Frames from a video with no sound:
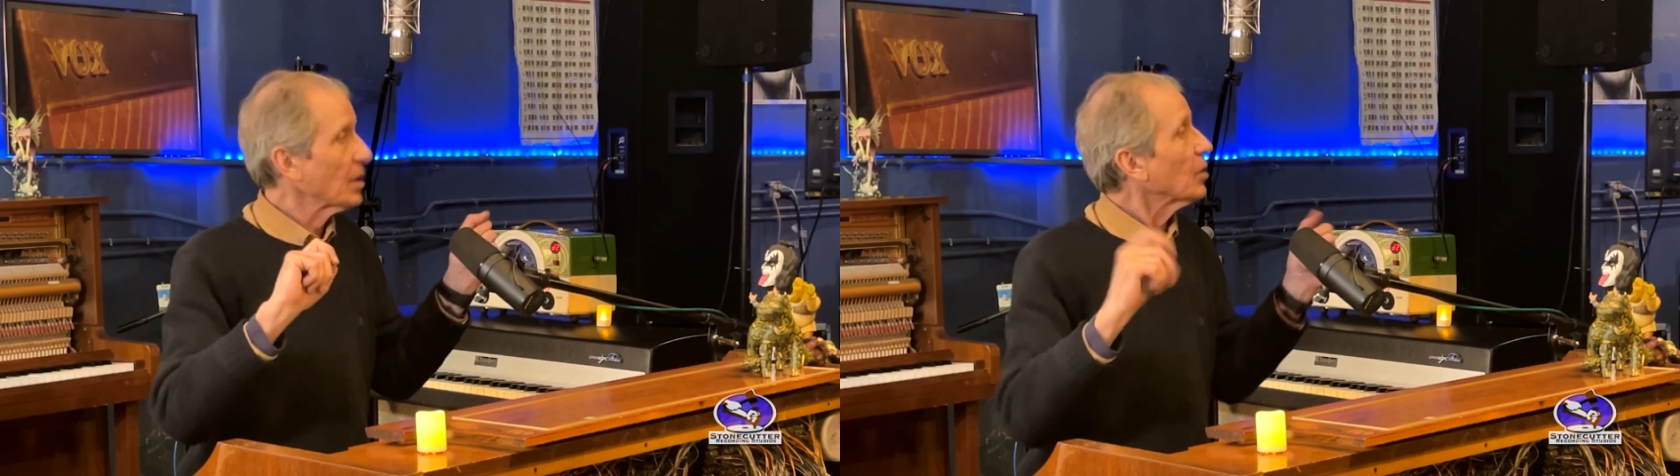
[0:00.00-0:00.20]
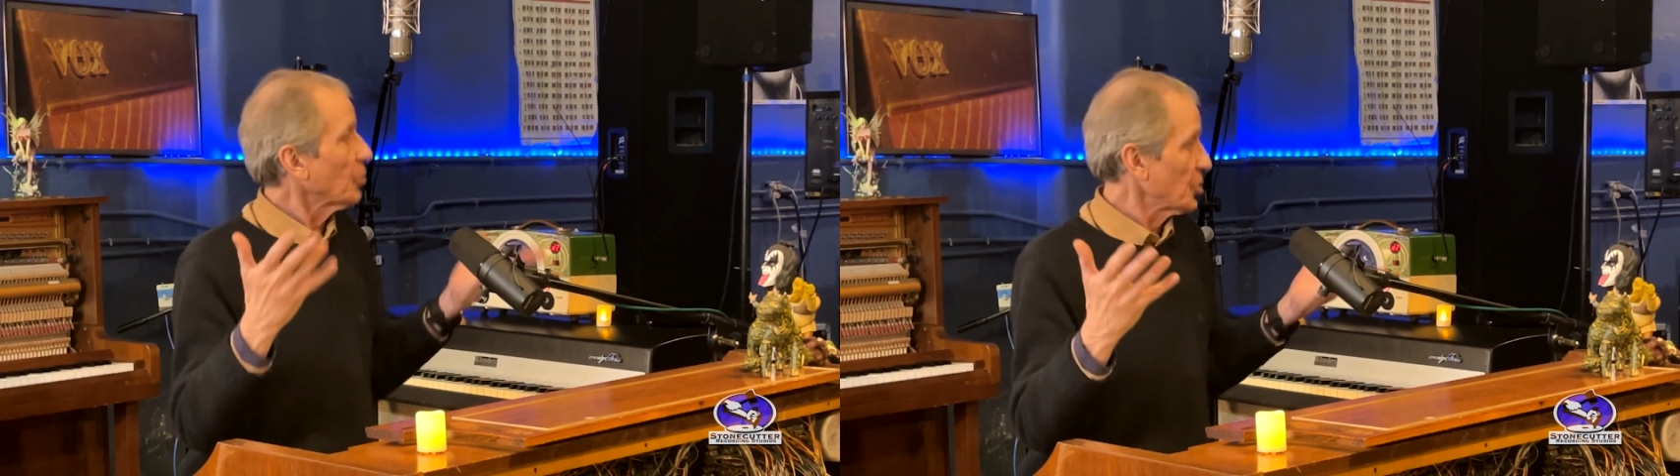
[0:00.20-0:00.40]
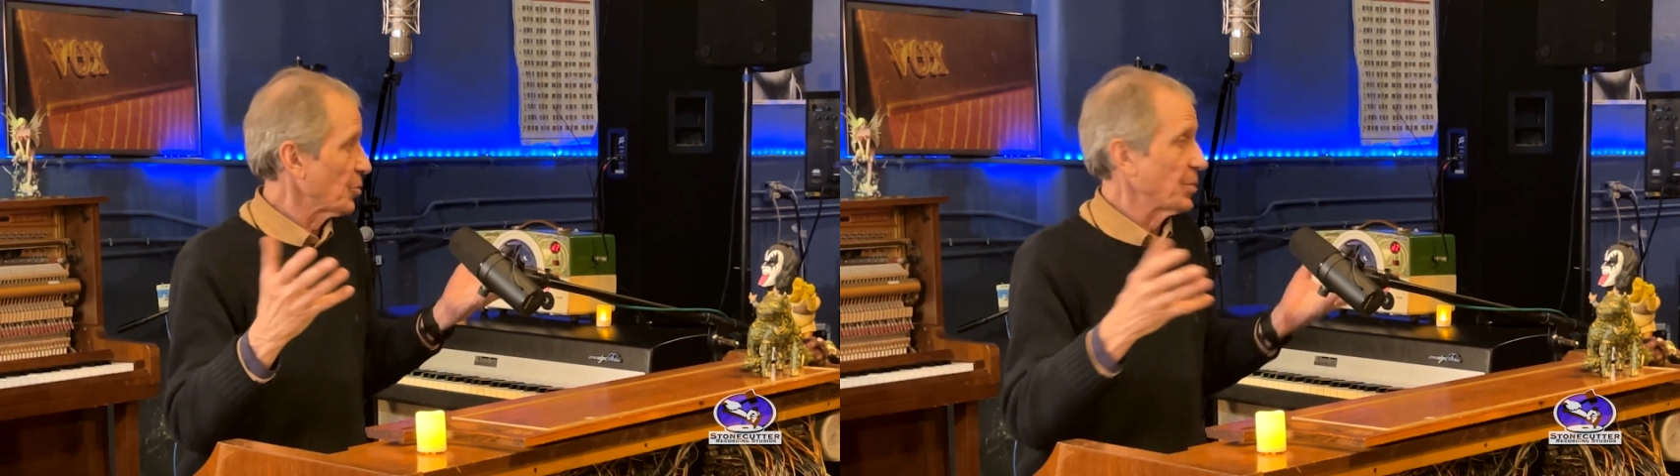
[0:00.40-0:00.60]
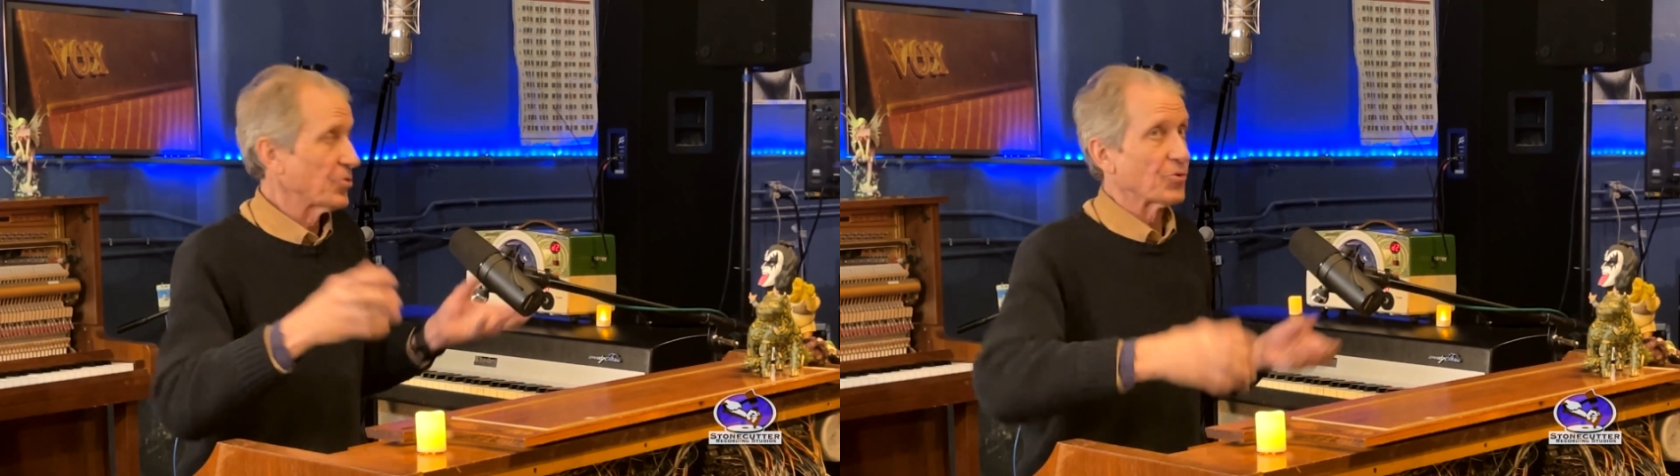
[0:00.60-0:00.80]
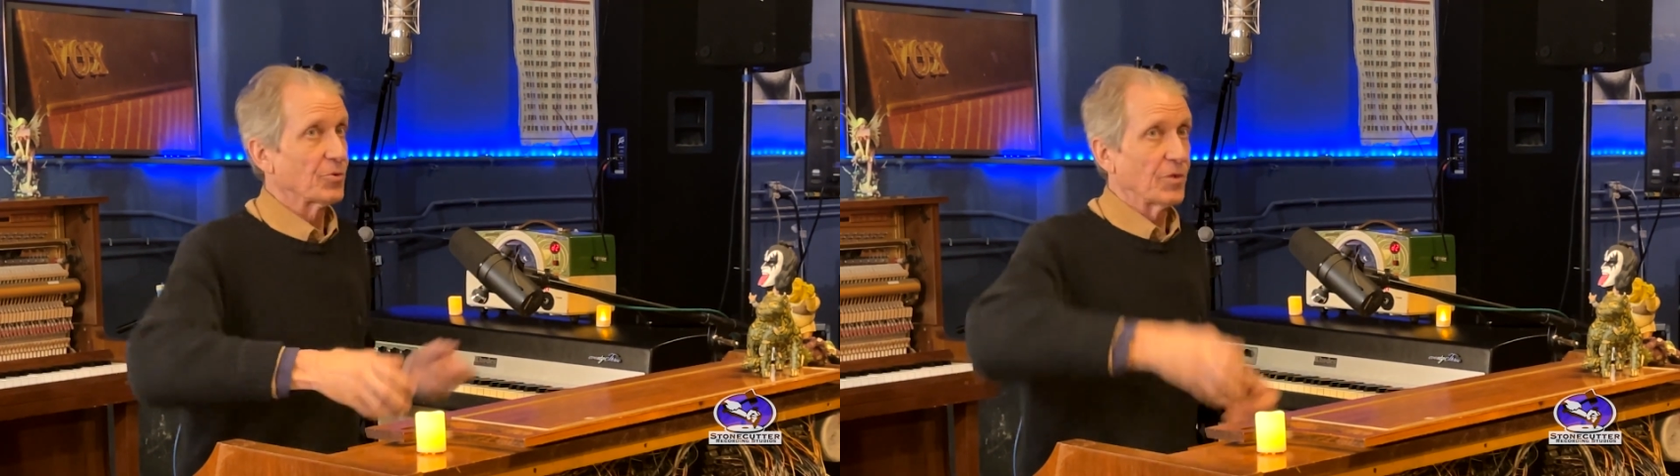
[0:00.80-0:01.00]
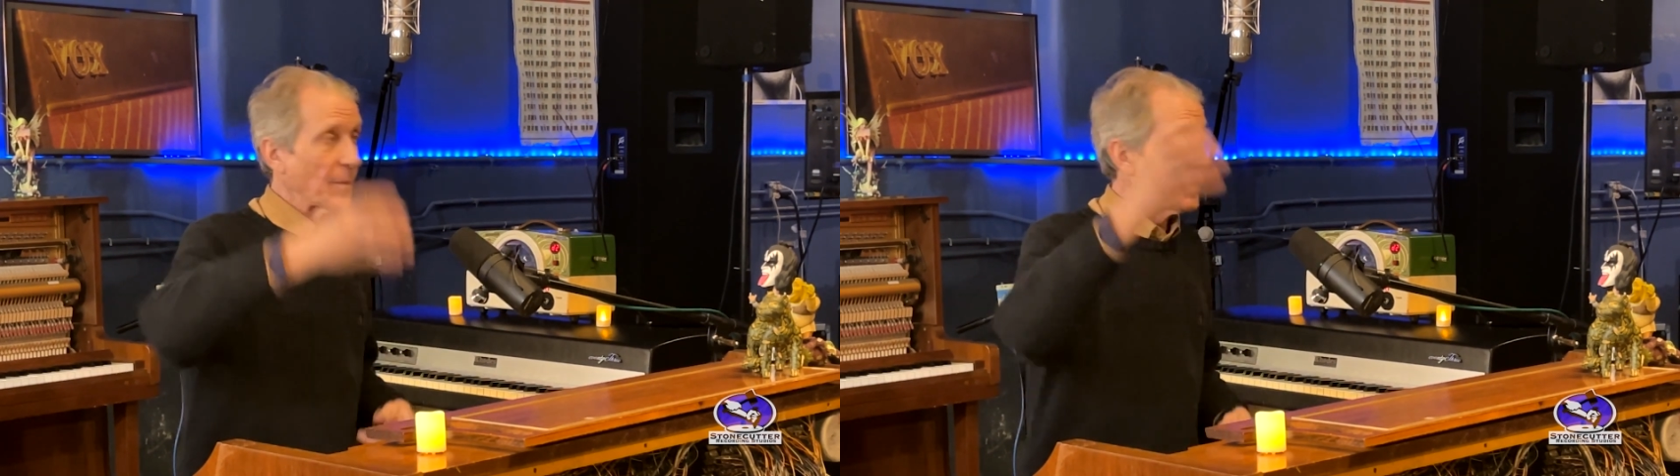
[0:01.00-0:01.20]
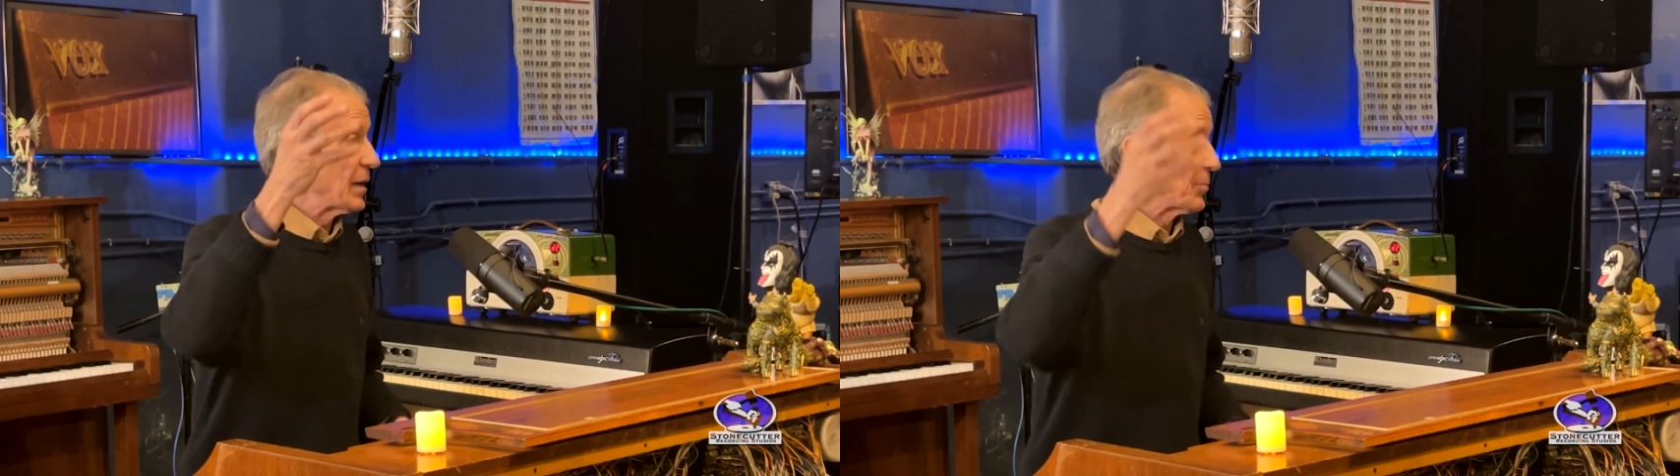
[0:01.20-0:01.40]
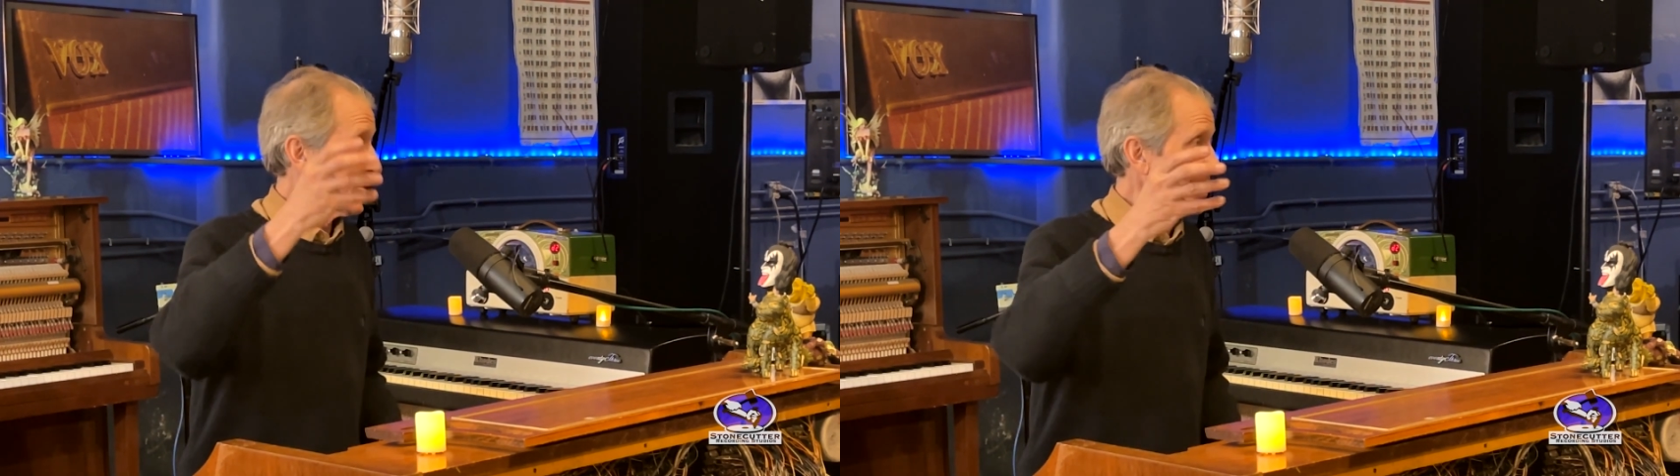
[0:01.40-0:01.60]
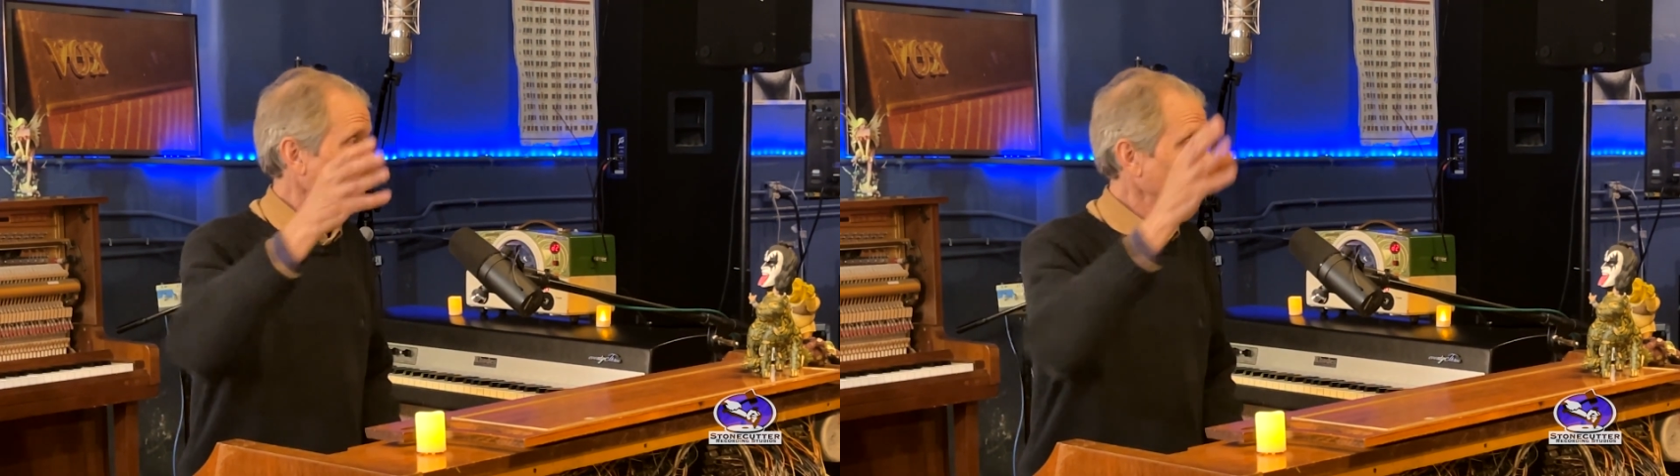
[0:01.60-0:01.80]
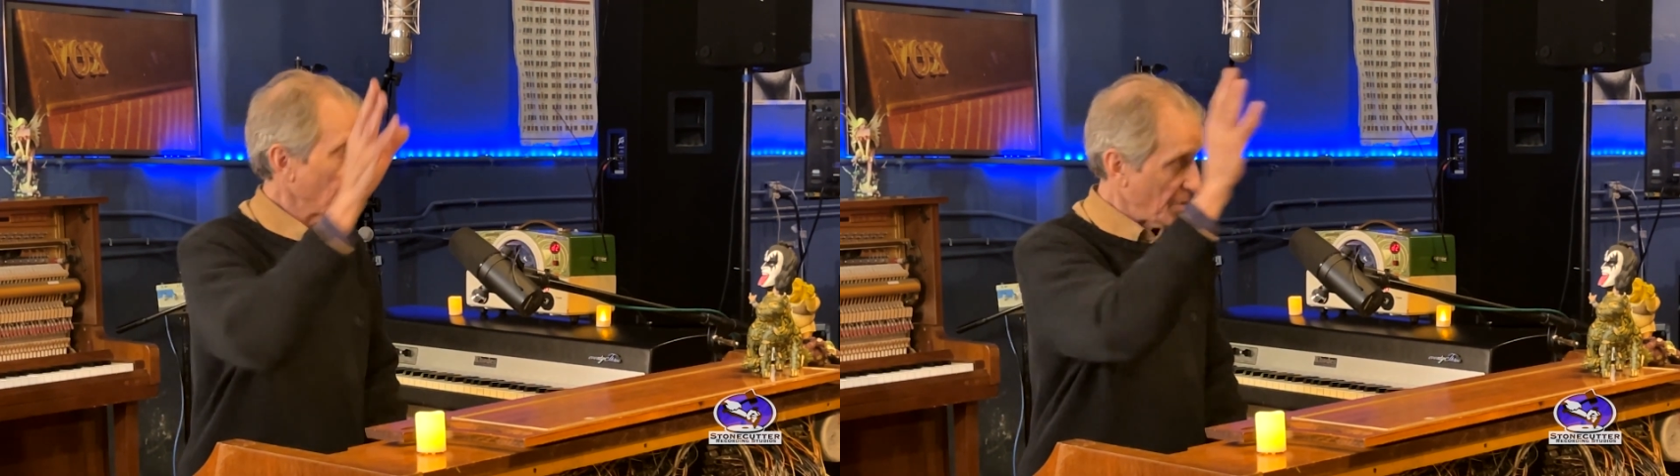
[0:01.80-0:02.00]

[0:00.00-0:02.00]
which would be true of a pipe organ.